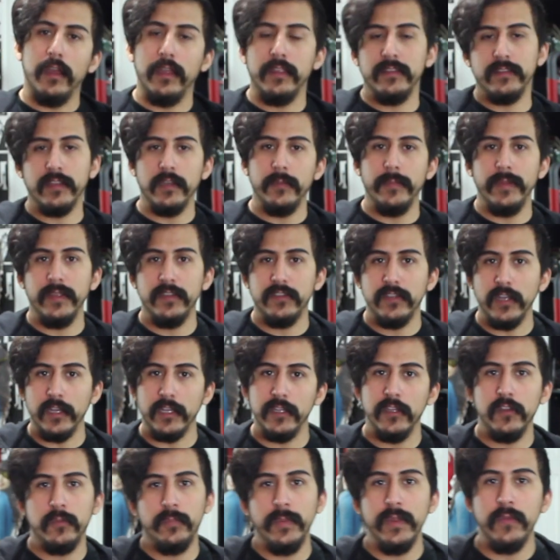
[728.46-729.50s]
he's gonna be stuck
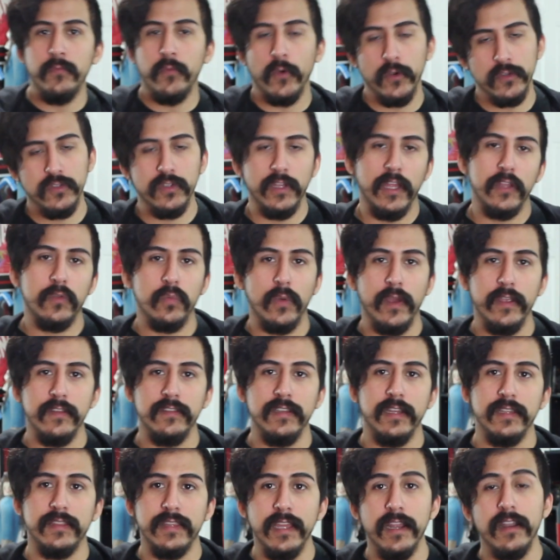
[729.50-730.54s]
in the Speed Force, so that's why he's
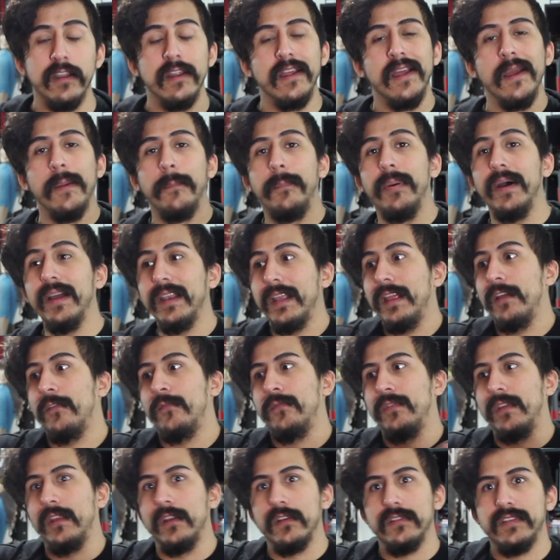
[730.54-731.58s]
not there. But
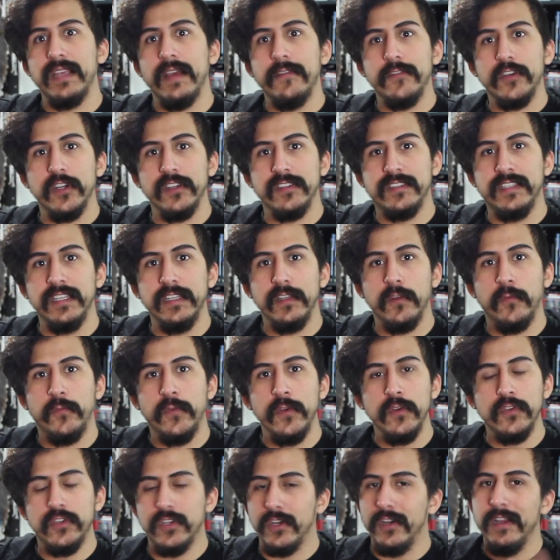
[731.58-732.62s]
if, you know, Savitar's seen the
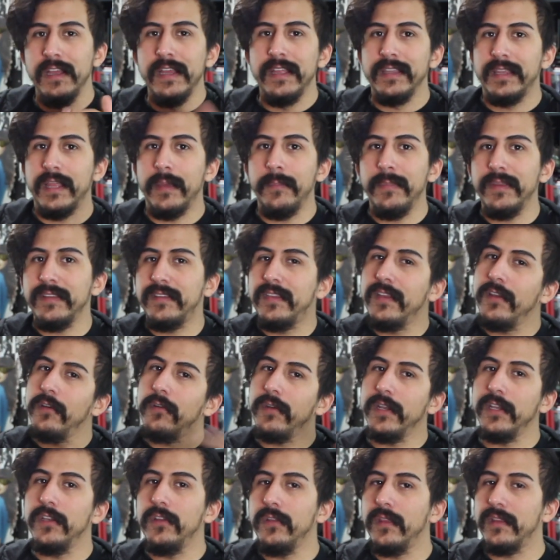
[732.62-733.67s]
future, that means he
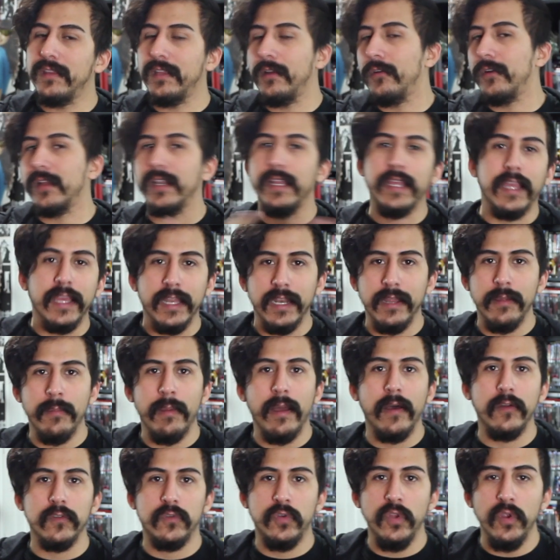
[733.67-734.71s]
already knew that they were gonna get him
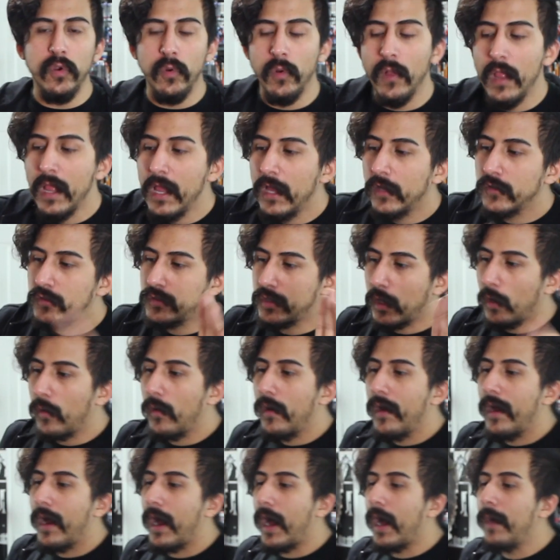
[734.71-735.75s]
out too. So,
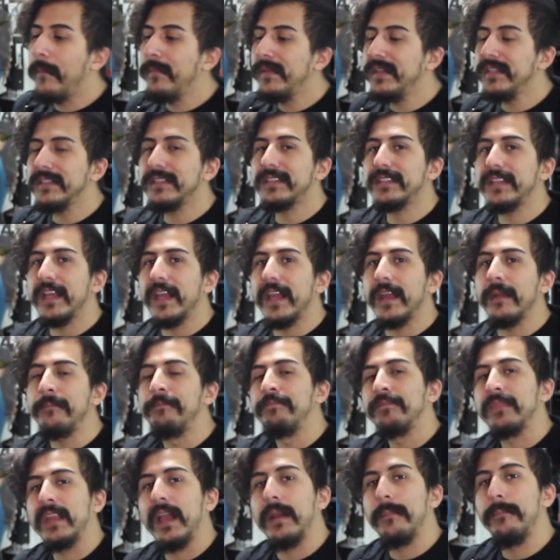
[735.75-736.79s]
I'm gonna
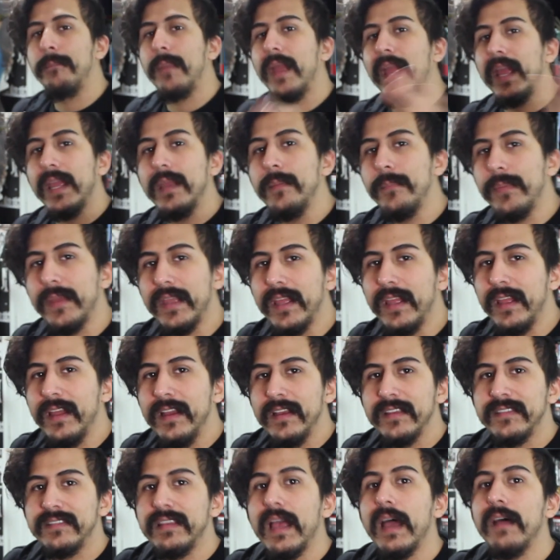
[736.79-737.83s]
say that maybe
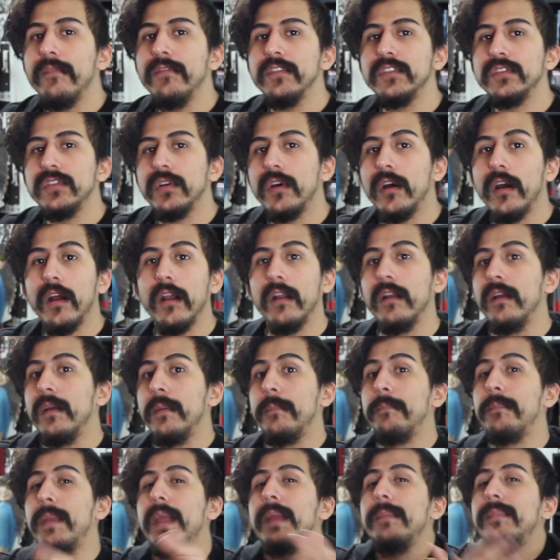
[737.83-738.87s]
Savitar
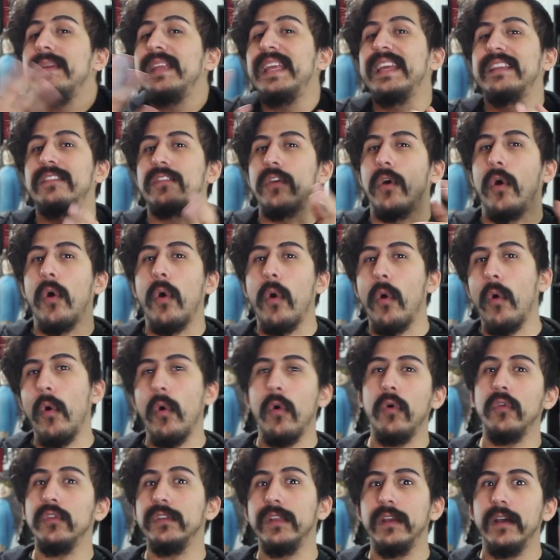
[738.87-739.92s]
maybe gets a
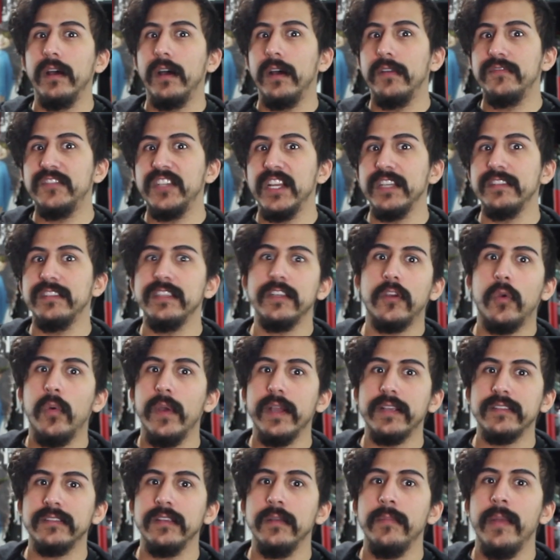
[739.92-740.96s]
hold of Jesse
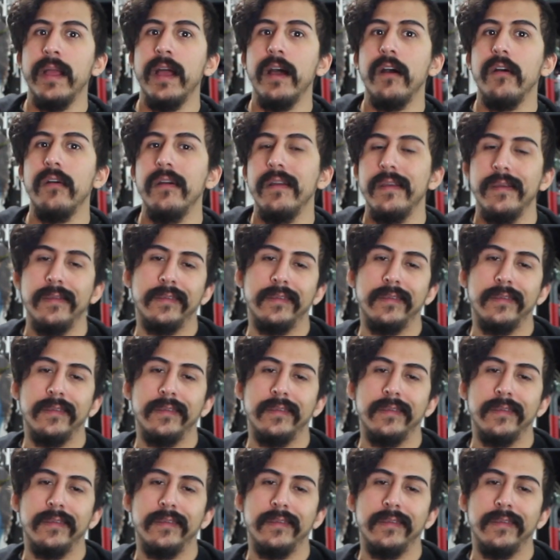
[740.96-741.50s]
Quick somehow,